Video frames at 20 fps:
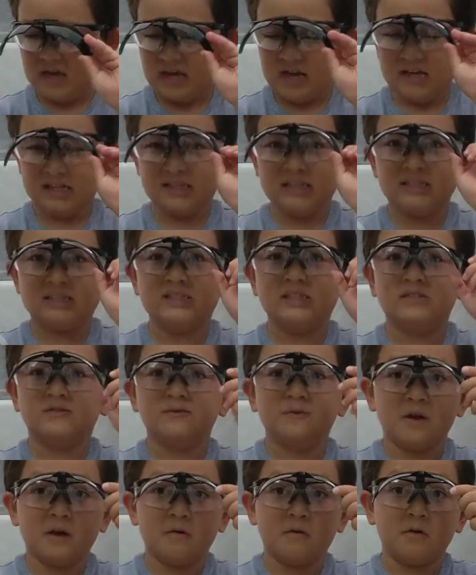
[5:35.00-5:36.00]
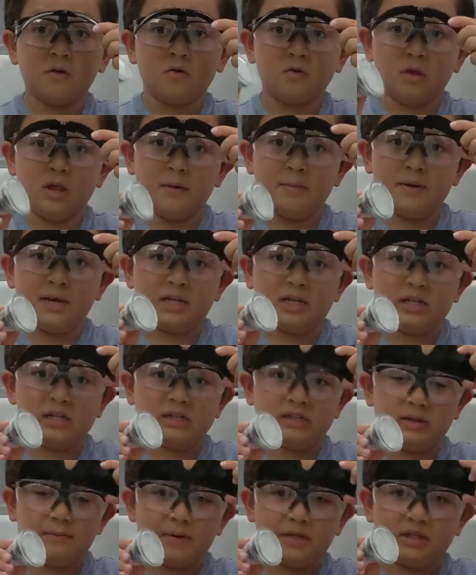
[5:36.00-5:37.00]
And this is very cool. I picked this
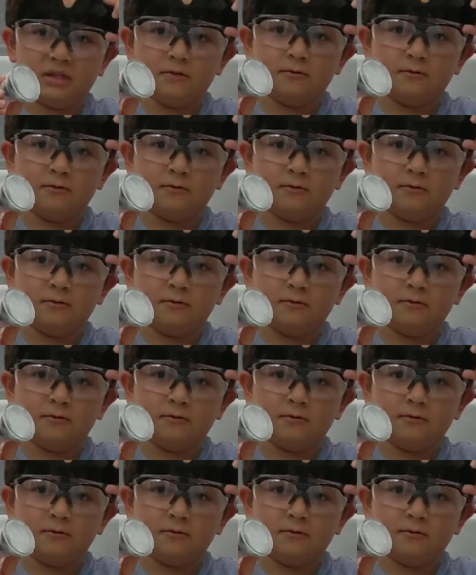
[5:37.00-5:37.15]
up at the